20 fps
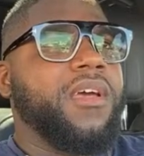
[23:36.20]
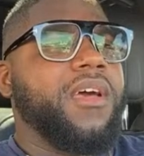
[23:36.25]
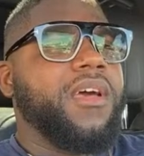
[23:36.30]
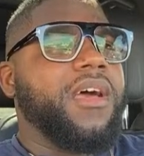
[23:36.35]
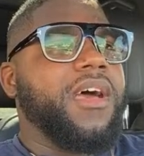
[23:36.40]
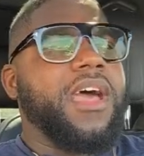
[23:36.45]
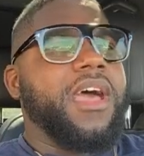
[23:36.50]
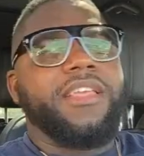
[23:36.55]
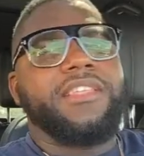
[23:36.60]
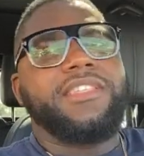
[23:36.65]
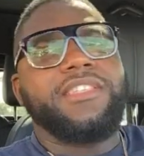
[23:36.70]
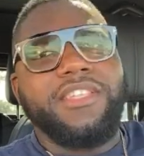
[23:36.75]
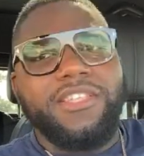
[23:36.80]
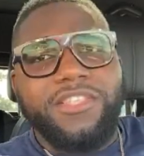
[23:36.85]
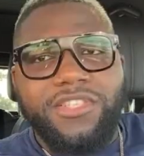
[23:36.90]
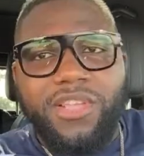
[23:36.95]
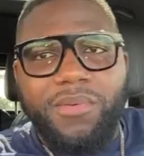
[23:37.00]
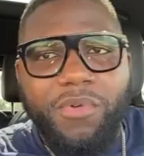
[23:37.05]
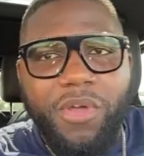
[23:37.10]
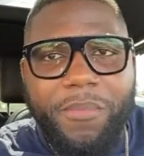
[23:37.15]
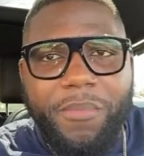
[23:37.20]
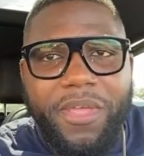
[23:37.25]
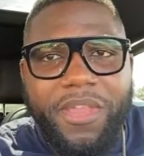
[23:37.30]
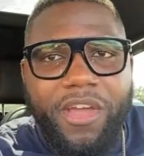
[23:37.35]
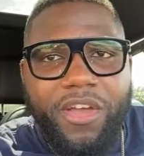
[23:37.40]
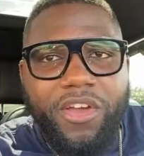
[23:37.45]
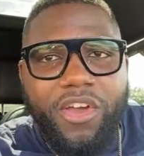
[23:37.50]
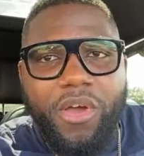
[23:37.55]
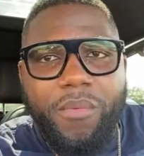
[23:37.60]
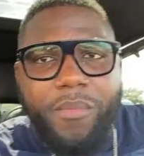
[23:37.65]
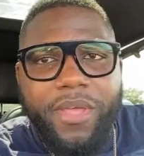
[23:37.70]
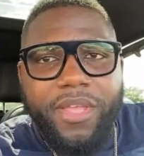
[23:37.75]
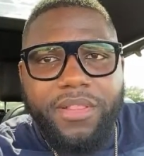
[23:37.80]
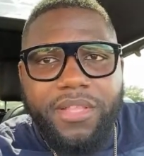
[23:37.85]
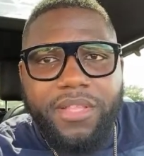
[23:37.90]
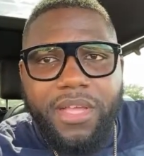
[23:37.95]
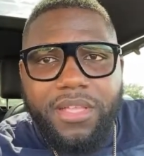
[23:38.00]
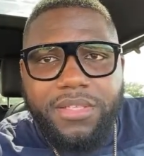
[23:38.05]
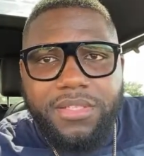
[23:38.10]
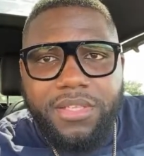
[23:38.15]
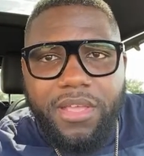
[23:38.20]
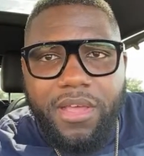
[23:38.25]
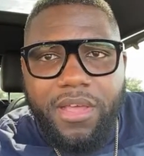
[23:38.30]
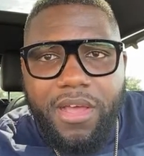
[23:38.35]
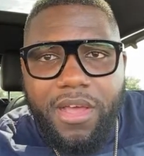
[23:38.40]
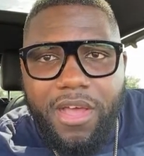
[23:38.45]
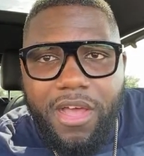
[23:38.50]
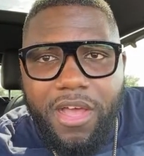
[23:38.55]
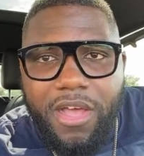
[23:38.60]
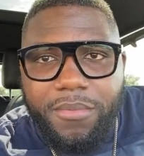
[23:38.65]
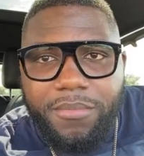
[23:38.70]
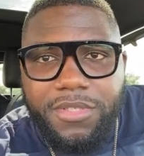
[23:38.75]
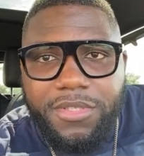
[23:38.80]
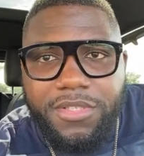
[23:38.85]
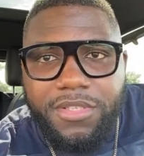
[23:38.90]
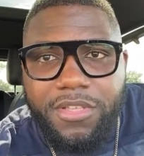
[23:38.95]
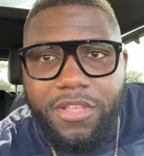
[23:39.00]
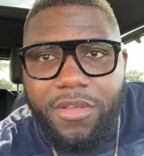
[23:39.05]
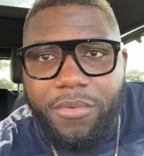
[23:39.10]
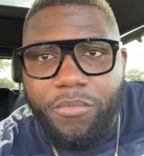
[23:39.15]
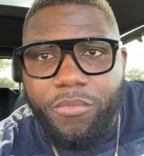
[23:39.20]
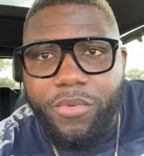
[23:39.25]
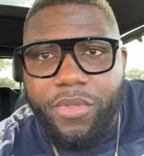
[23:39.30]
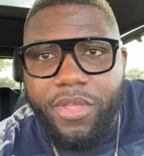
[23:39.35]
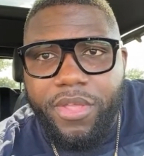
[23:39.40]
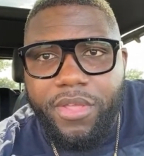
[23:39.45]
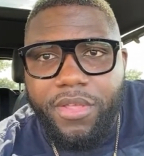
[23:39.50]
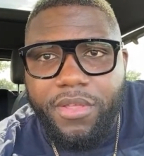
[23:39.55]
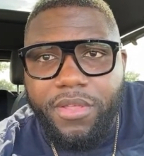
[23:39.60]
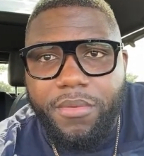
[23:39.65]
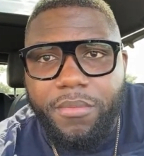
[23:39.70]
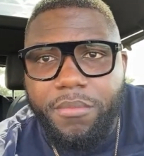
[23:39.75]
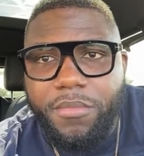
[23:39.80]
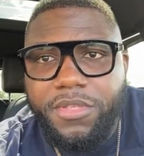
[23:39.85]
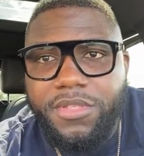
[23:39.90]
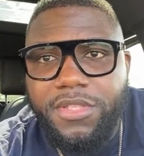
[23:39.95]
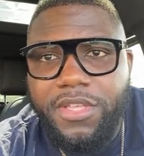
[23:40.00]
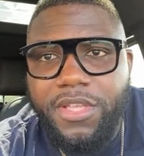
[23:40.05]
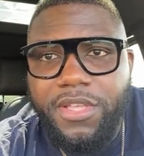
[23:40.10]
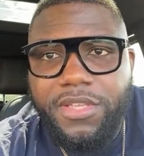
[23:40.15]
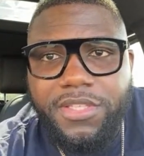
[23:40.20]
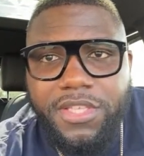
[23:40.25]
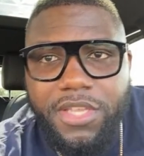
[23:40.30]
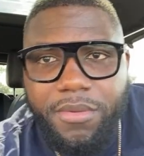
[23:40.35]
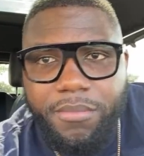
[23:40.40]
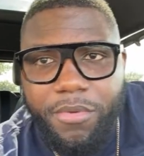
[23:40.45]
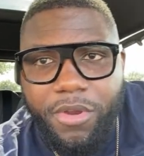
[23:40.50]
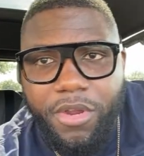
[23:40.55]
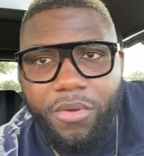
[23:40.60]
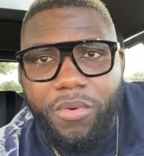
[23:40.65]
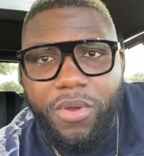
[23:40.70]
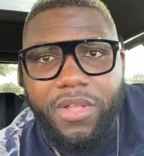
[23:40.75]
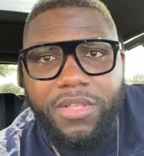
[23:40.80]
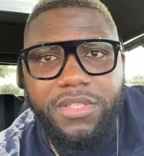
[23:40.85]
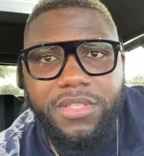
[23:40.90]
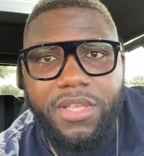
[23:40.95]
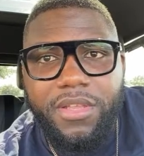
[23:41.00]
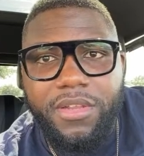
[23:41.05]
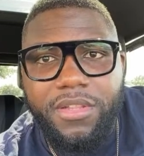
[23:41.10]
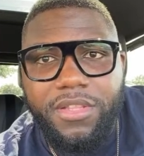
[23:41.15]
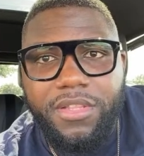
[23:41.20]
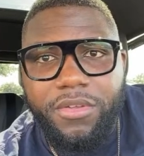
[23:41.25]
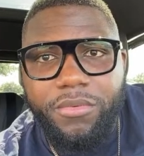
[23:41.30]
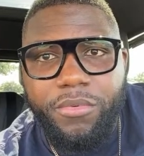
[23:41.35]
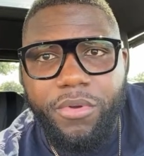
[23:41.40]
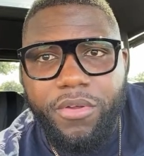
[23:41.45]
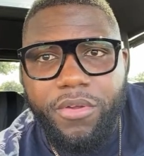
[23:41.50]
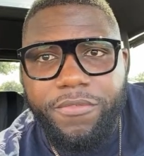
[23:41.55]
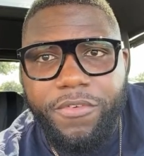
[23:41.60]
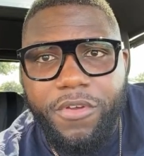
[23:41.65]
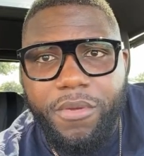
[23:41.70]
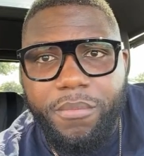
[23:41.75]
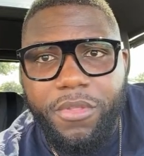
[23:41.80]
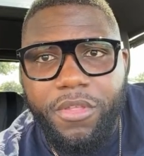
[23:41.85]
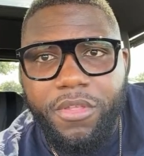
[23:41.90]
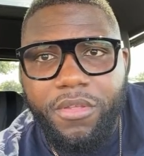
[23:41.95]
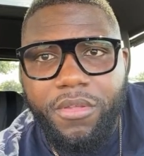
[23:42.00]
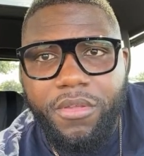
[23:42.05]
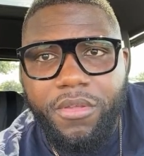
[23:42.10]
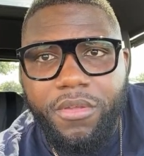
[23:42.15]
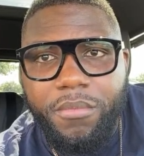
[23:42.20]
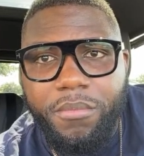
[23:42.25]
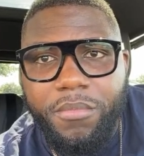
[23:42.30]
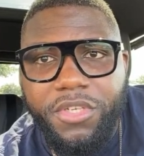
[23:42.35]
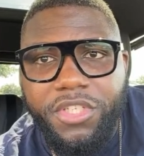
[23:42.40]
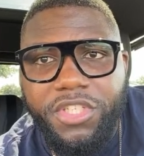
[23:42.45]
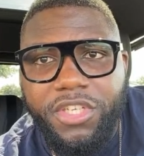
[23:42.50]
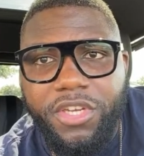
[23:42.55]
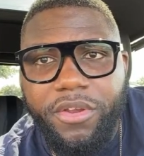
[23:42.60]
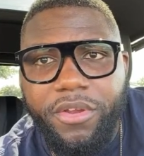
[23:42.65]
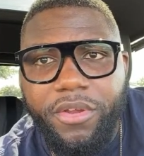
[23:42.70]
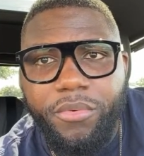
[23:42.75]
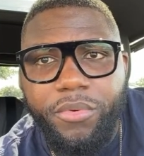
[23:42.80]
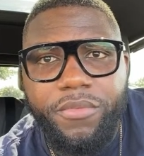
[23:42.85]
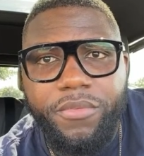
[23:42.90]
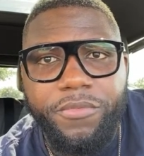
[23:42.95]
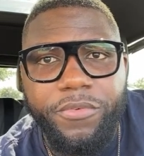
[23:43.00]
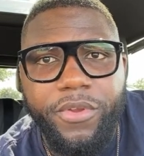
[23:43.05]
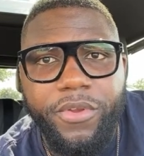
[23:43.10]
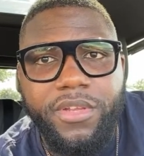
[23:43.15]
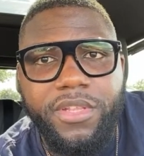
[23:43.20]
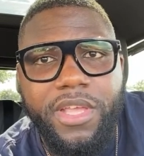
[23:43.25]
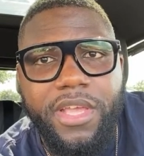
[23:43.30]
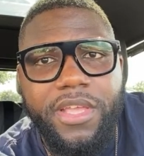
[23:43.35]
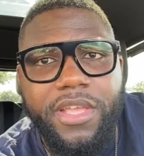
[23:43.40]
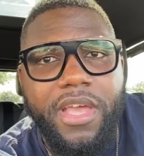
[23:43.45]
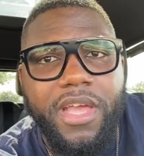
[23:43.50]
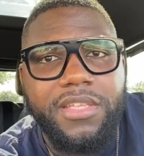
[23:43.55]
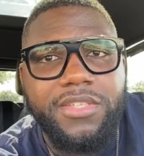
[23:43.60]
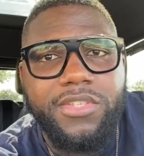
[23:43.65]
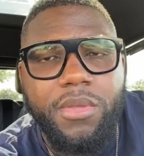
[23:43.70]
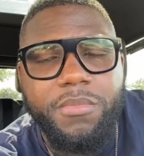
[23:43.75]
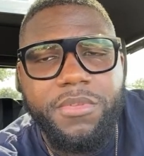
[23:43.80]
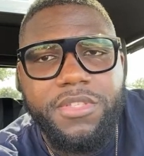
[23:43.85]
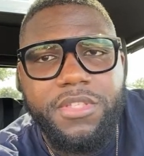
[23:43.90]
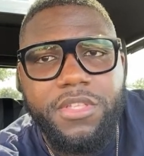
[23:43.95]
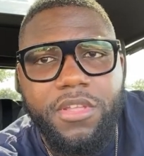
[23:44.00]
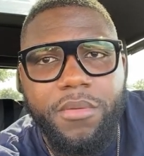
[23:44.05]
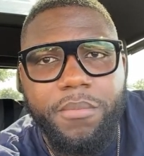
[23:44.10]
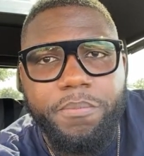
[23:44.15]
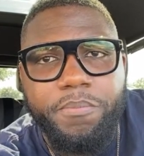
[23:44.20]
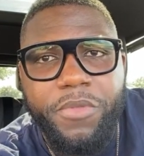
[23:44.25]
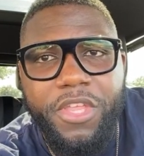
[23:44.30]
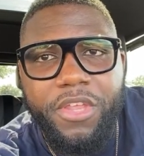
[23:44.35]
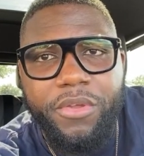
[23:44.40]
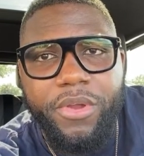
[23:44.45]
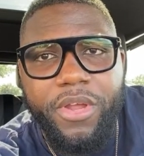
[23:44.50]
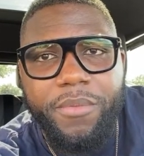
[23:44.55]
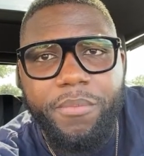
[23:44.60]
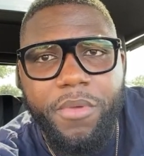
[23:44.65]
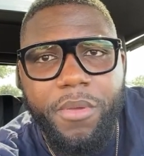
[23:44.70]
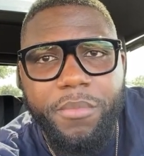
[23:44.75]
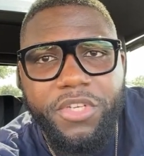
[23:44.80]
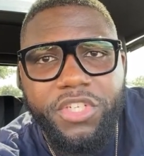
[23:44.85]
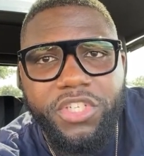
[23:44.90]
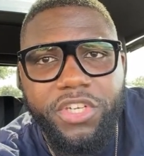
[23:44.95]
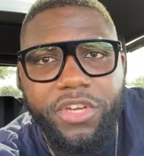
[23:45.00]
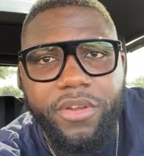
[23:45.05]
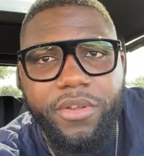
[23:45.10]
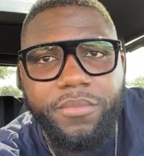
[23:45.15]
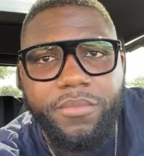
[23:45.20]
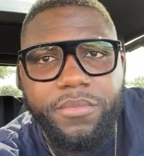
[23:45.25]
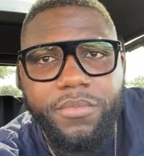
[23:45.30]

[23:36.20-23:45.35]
I see someone made a comment and say, same way, I stay same way. Once anything work for me, I share it with friends. Yeah, I saw me stay, period, man. I share it.